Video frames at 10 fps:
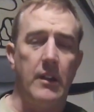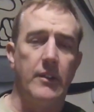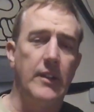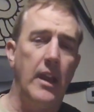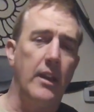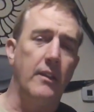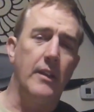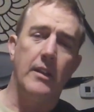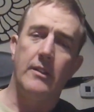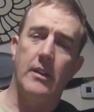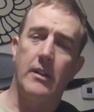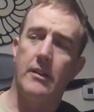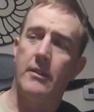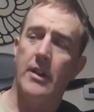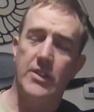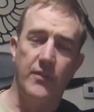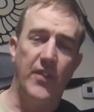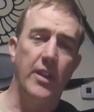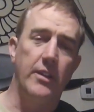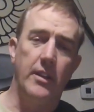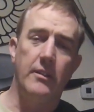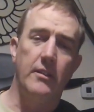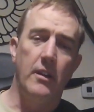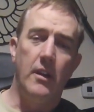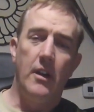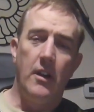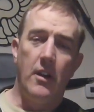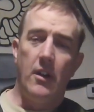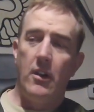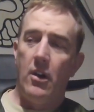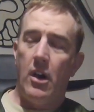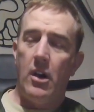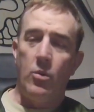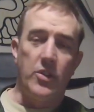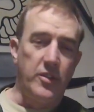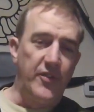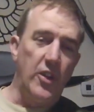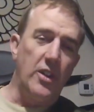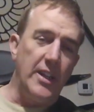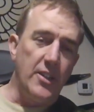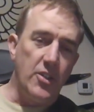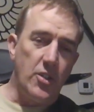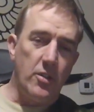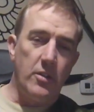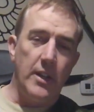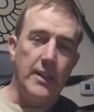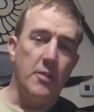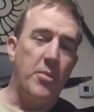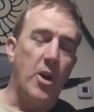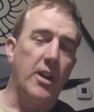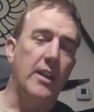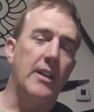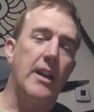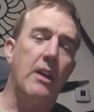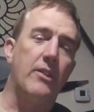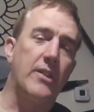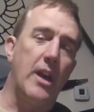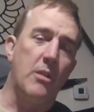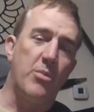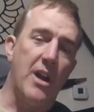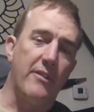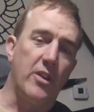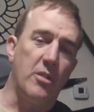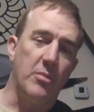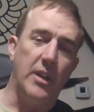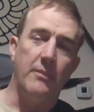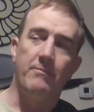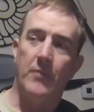stating that a civilian was severely injured in the parking lot outside of Bravo Company,